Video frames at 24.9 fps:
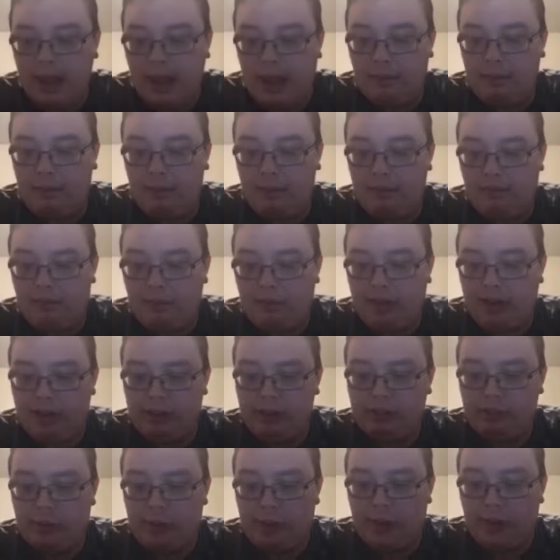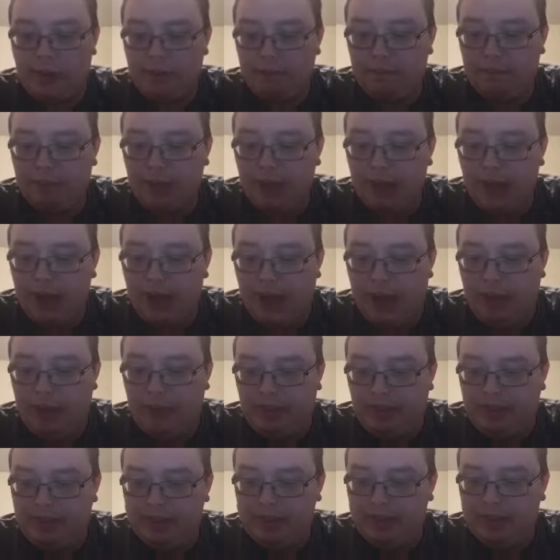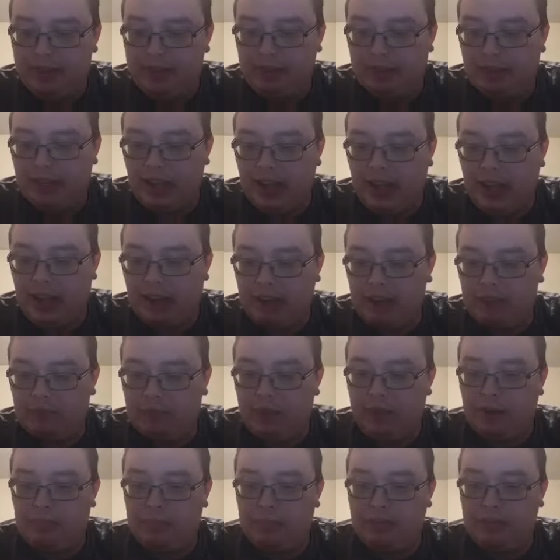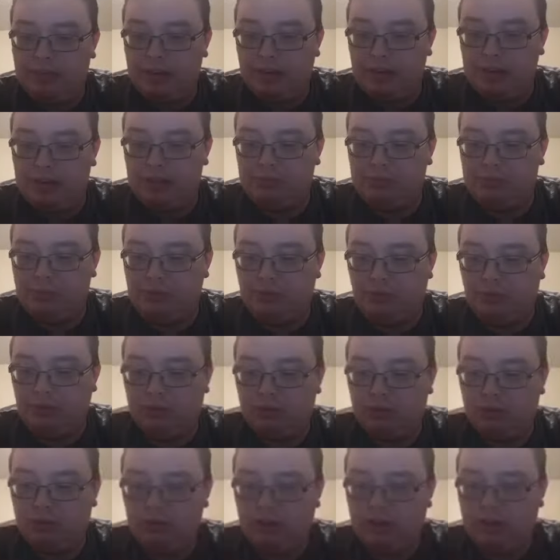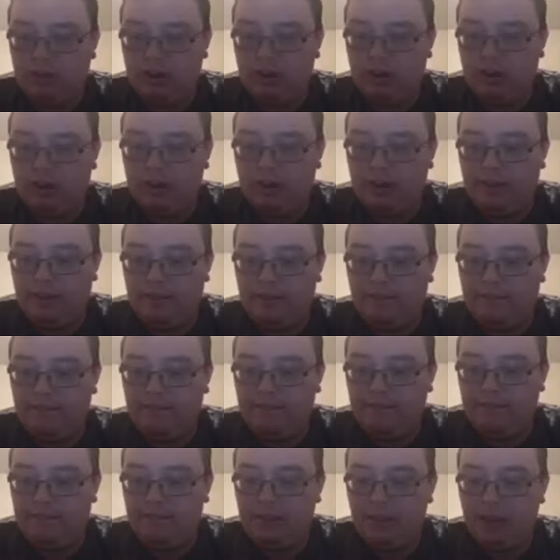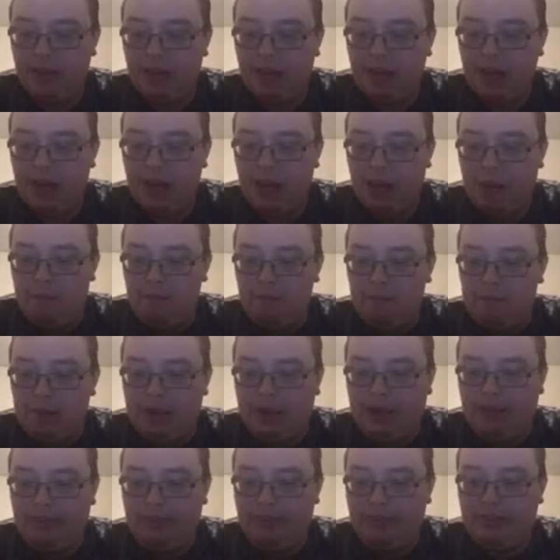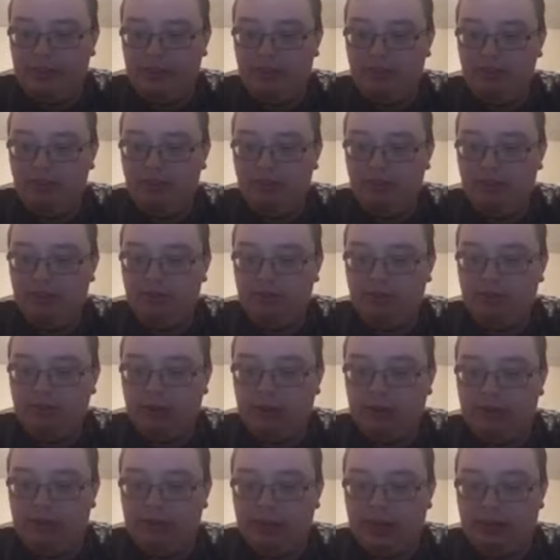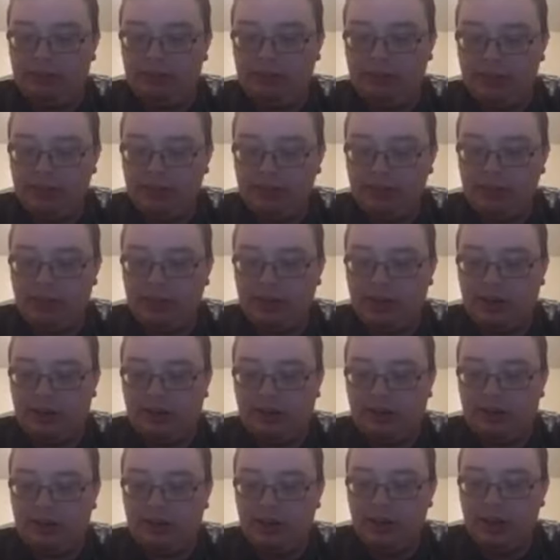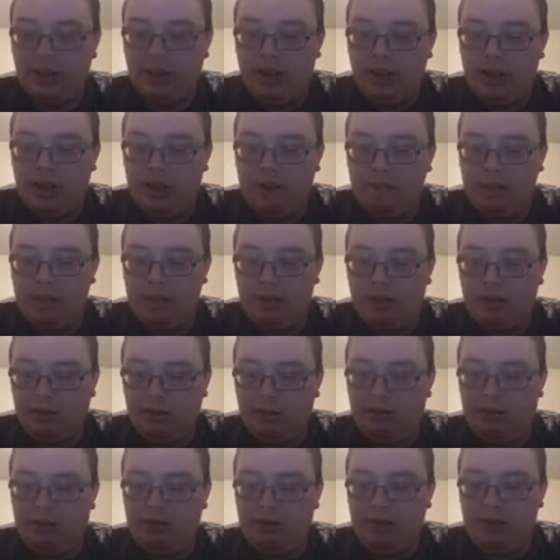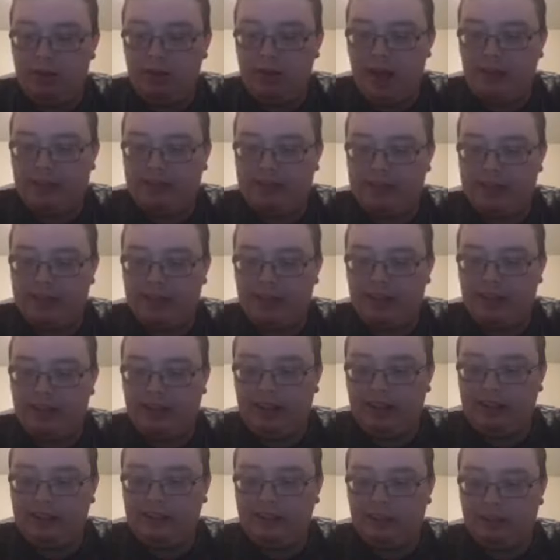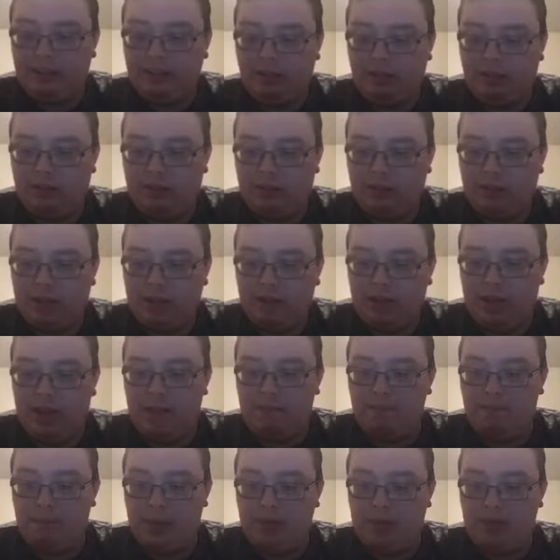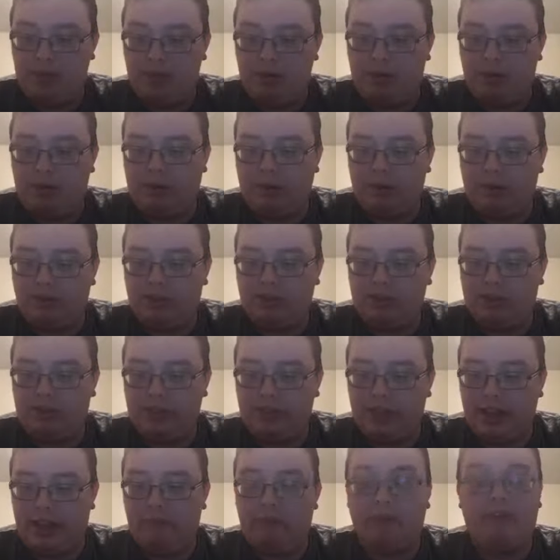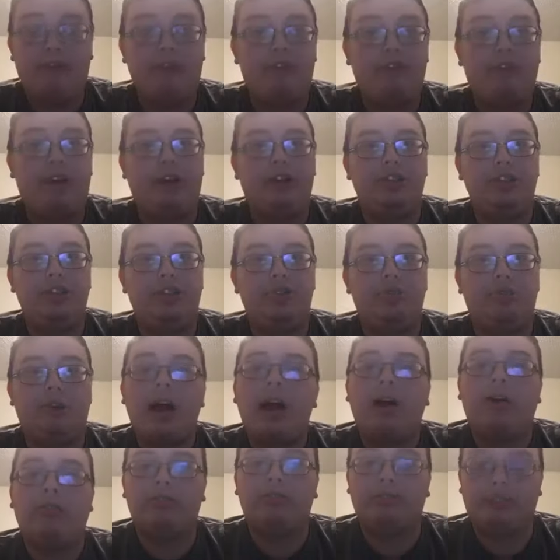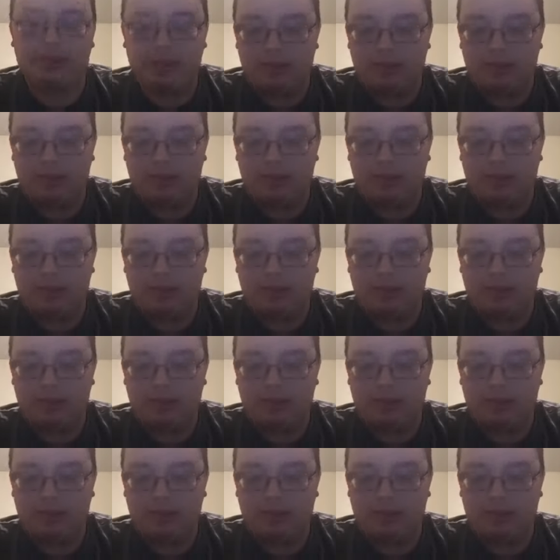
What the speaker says: and before Israel, and this land should be your possession before the Lord. But if you will not do so, behold, you have sinned against the Lord, and be sure your sin will find you out."